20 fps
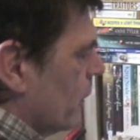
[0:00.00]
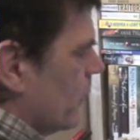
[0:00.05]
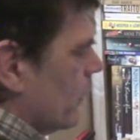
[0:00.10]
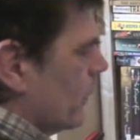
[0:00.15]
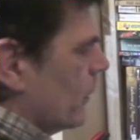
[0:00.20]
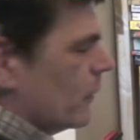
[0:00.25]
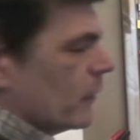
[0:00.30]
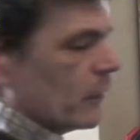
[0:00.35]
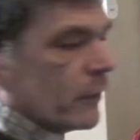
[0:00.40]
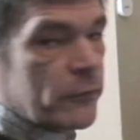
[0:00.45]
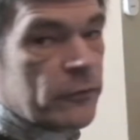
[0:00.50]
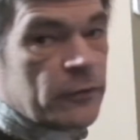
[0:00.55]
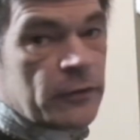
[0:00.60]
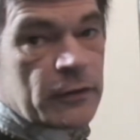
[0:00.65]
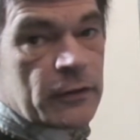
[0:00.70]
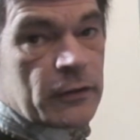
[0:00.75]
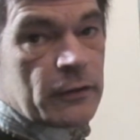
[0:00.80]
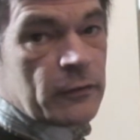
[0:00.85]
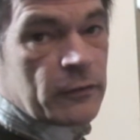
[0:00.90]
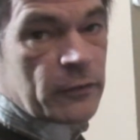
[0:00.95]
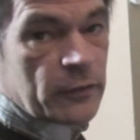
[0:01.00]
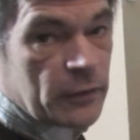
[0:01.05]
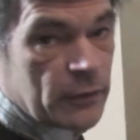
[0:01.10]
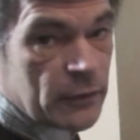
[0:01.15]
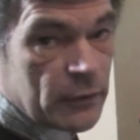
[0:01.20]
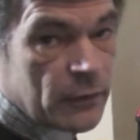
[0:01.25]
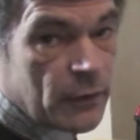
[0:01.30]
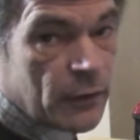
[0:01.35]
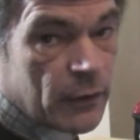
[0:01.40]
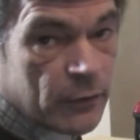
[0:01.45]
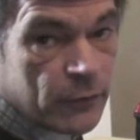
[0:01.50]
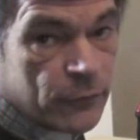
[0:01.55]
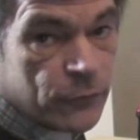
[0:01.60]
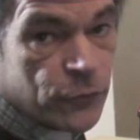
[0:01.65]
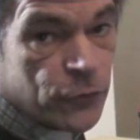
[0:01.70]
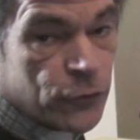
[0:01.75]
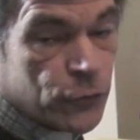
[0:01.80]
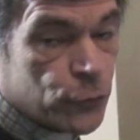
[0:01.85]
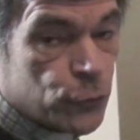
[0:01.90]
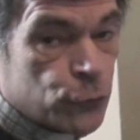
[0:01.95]
And as you can see, it kind of
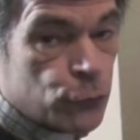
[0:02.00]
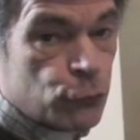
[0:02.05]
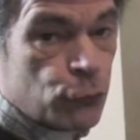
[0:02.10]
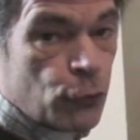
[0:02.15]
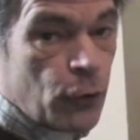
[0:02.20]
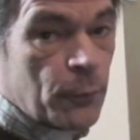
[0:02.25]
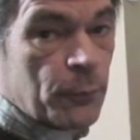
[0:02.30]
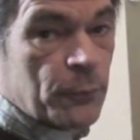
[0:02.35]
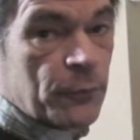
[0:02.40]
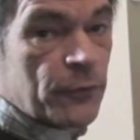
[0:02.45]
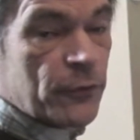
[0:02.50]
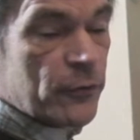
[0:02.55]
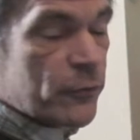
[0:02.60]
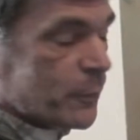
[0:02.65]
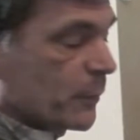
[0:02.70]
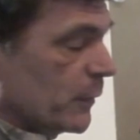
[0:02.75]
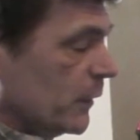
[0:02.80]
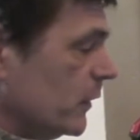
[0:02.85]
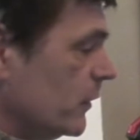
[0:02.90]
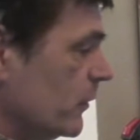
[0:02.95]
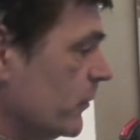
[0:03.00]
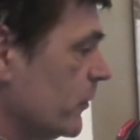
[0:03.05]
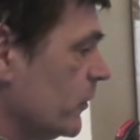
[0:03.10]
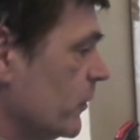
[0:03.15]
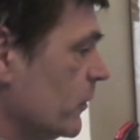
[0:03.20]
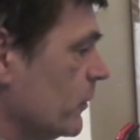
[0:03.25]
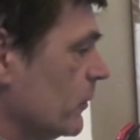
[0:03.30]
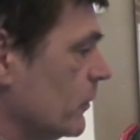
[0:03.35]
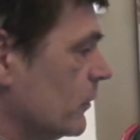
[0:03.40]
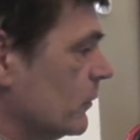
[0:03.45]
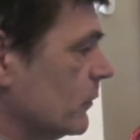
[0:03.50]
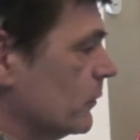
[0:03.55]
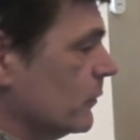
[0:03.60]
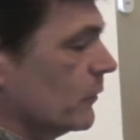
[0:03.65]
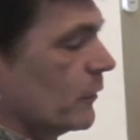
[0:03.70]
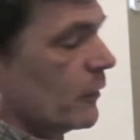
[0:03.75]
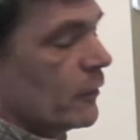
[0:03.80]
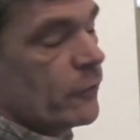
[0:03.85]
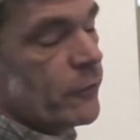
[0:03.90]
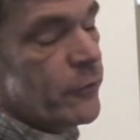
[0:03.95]
just drops the speed
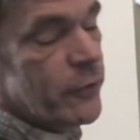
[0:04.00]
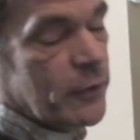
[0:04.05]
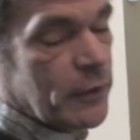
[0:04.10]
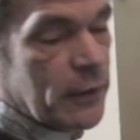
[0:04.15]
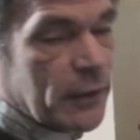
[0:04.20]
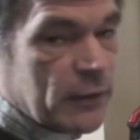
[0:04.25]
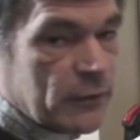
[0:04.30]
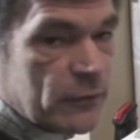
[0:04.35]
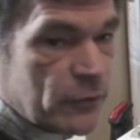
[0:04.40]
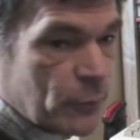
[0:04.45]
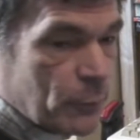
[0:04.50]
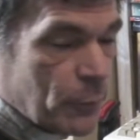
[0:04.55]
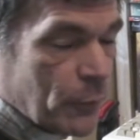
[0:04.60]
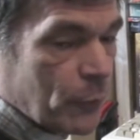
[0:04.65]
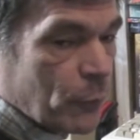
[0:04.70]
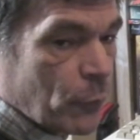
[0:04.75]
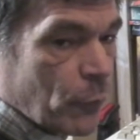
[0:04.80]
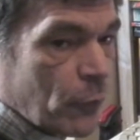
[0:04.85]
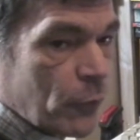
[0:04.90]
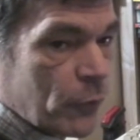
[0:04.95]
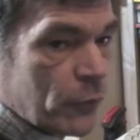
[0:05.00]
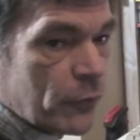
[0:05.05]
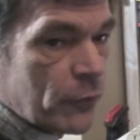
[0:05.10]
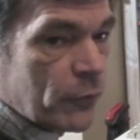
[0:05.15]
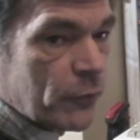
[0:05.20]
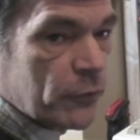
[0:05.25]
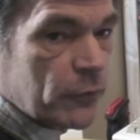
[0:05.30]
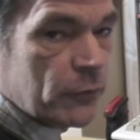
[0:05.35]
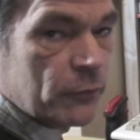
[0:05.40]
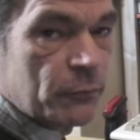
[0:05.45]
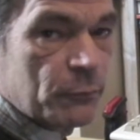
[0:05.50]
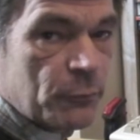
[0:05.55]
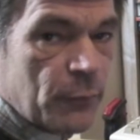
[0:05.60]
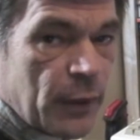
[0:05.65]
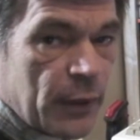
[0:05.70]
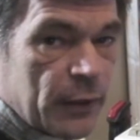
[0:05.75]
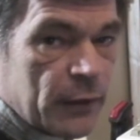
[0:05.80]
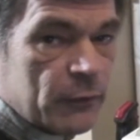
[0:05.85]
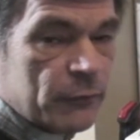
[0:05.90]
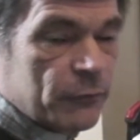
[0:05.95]
as you need to. But what you
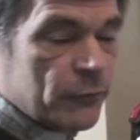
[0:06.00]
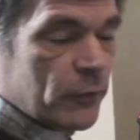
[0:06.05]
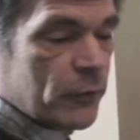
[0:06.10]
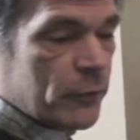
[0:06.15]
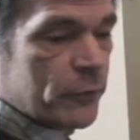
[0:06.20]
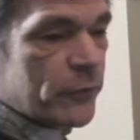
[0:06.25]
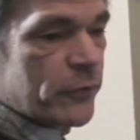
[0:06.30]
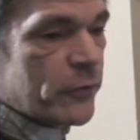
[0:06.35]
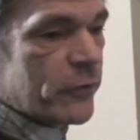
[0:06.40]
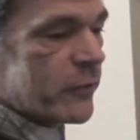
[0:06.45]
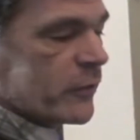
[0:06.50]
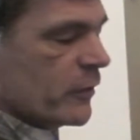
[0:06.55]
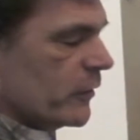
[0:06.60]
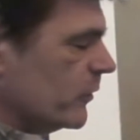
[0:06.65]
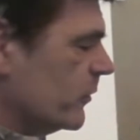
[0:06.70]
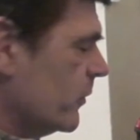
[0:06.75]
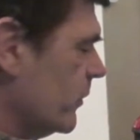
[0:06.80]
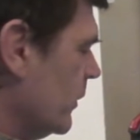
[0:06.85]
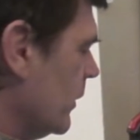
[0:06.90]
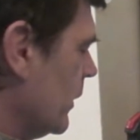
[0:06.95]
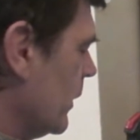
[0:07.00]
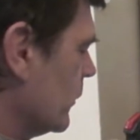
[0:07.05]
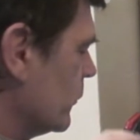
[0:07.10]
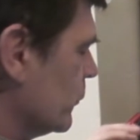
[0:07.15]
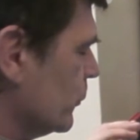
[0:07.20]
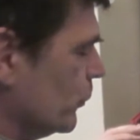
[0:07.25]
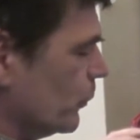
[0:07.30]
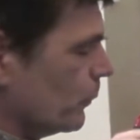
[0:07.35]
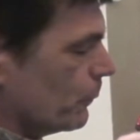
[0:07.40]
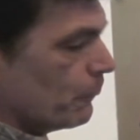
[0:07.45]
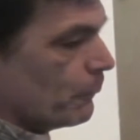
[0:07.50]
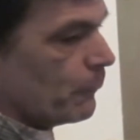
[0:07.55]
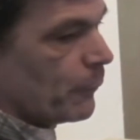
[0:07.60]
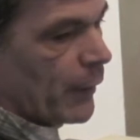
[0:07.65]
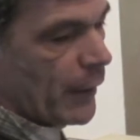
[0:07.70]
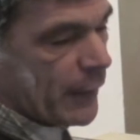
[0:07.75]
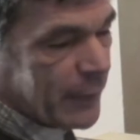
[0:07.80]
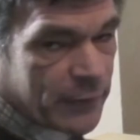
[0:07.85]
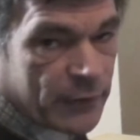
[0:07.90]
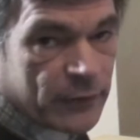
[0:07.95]
might have noticed is the actual
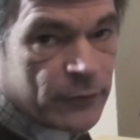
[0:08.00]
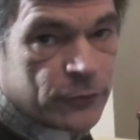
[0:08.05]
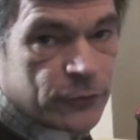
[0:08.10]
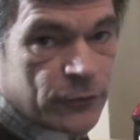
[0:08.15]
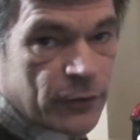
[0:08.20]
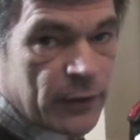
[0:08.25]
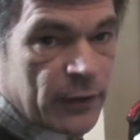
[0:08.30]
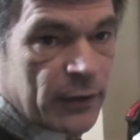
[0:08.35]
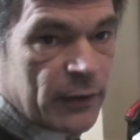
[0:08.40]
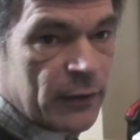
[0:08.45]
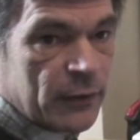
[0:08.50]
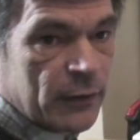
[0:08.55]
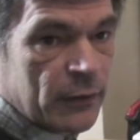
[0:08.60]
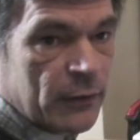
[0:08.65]
backing track,